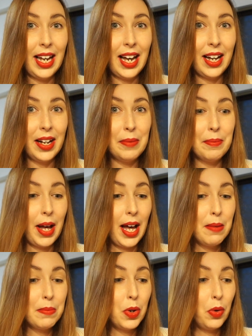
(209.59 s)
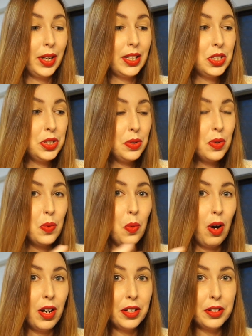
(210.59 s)
I'm going to
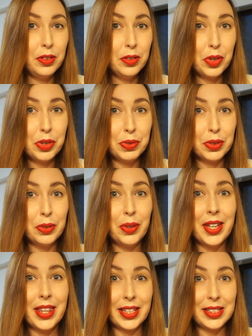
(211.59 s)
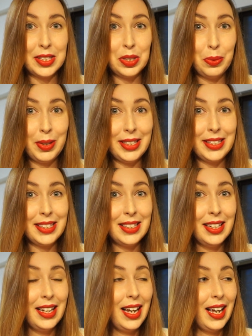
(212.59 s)
walk you through this tweet
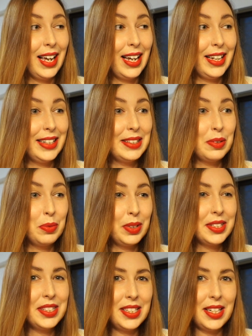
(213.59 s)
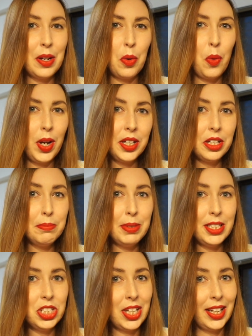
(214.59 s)
and we'll see what could be
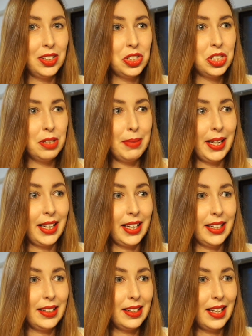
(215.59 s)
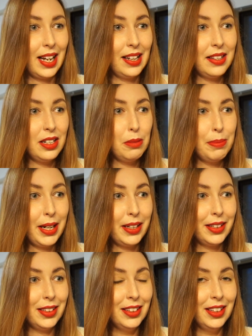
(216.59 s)
changed to make it a little
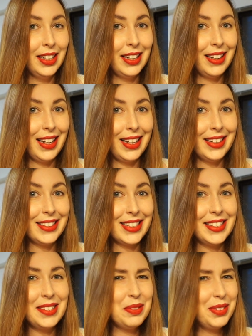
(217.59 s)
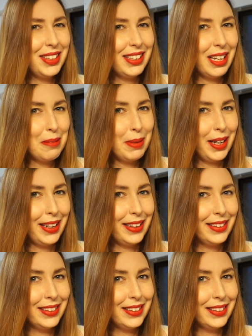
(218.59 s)
better. And is it really that bad?